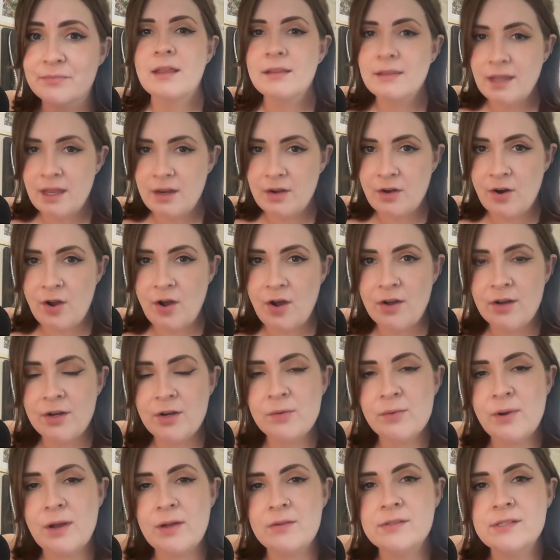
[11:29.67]
Later on,
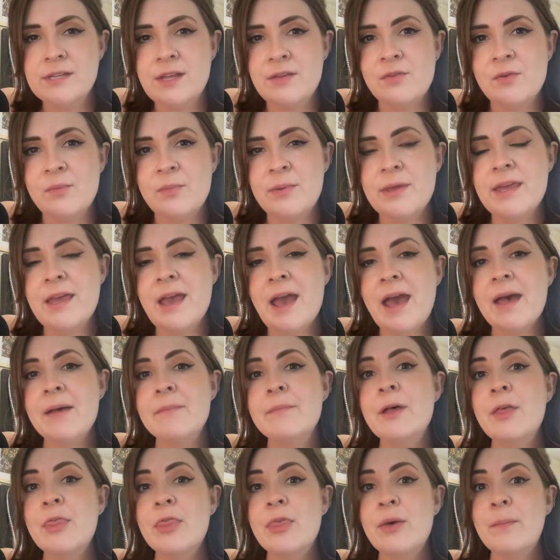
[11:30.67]
around 7
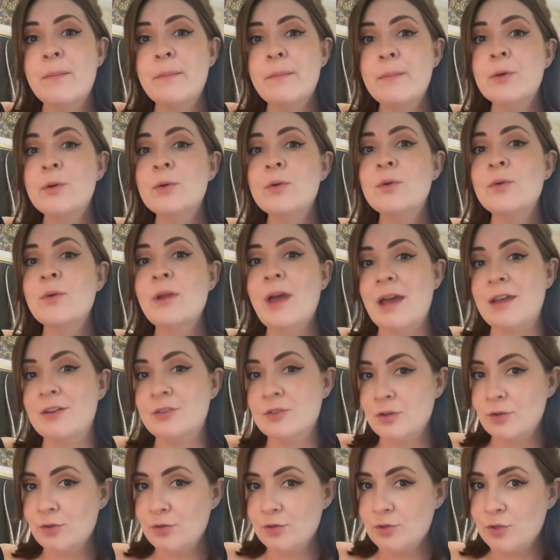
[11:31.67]
p.m., the moon
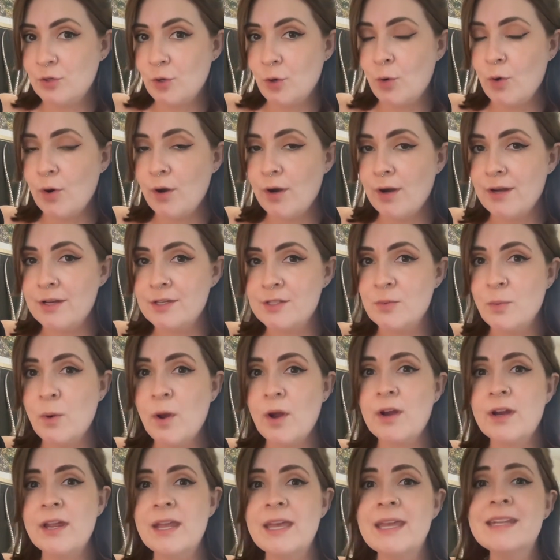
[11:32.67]
enters Taurus,
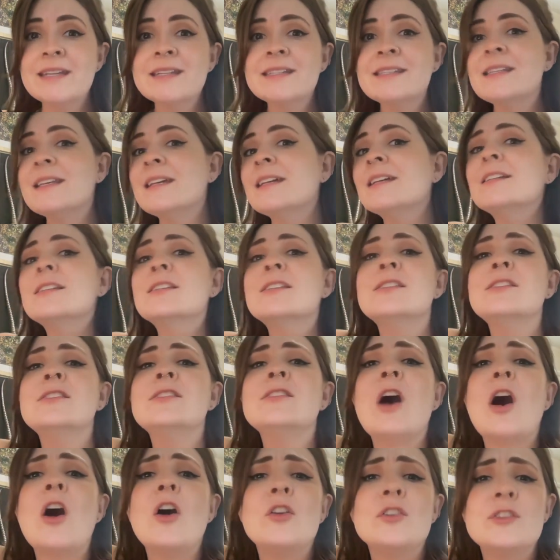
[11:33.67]
where it is
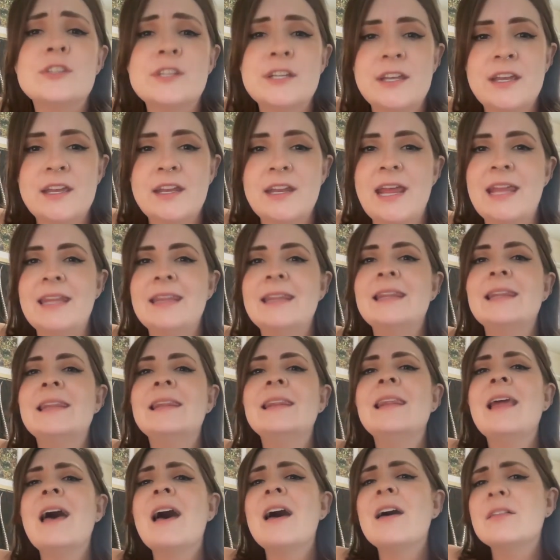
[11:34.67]
exalted and
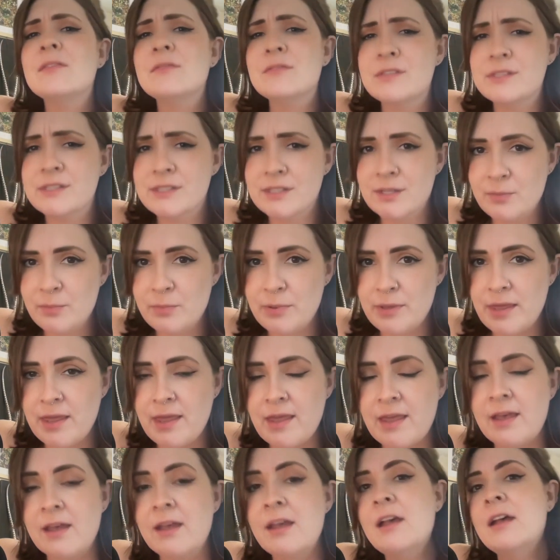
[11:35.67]
loves to
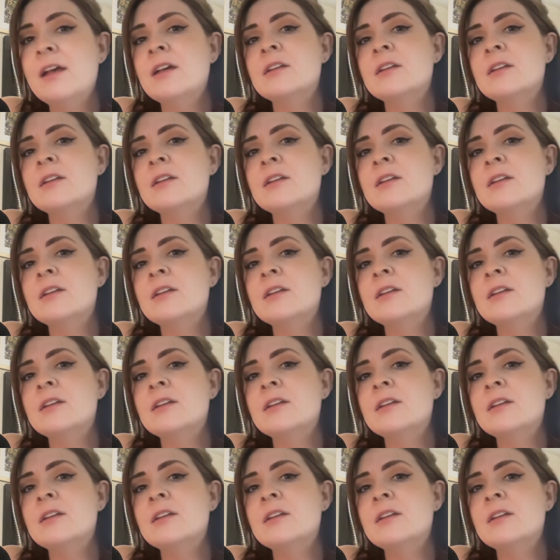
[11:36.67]
be.